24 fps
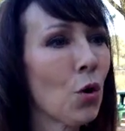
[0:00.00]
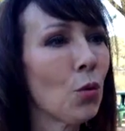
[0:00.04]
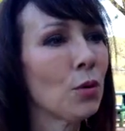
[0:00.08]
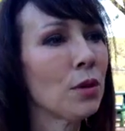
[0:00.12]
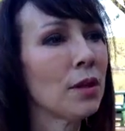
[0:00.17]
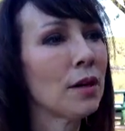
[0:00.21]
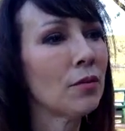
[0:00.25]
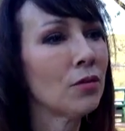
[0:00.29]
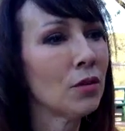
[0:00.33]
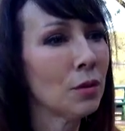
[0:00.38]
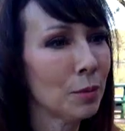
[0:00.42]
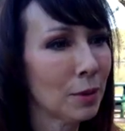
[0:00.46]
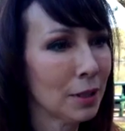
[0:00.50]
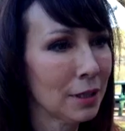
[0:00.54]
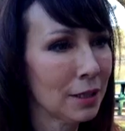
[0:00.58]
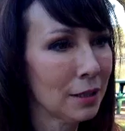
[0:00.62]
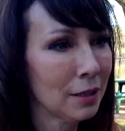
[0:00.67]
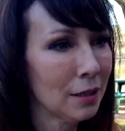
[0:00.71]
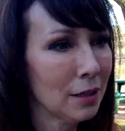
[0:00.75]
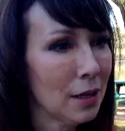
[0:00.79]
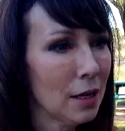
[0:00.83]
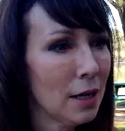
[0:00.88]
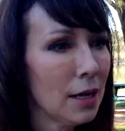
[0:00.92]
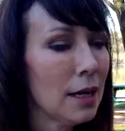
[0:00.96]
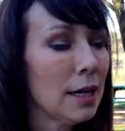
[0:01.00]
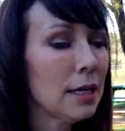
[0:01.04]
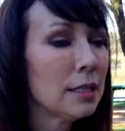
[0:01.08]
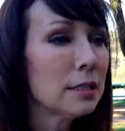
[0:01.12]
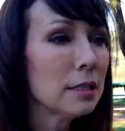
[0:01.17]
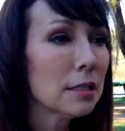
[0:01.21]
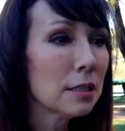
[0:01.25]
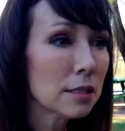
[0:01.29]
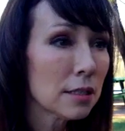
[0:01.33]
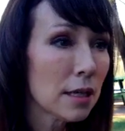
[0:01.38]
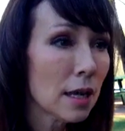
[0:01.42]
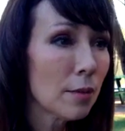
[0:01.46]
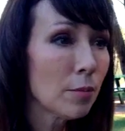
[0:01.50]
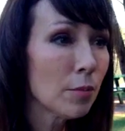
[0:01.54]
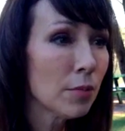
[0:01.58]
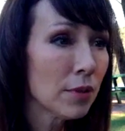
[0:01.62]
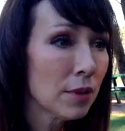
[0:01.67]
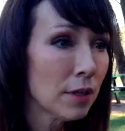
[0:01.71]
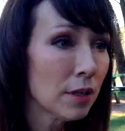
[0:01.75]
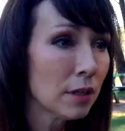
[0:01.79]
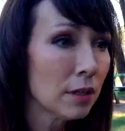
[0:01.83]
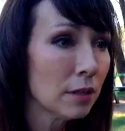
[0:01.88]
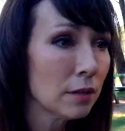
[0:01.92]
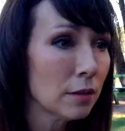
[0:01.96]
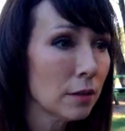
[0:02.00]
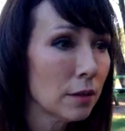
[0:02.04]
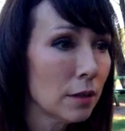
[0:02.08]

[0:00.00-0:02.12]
with everybody. It's the same thing.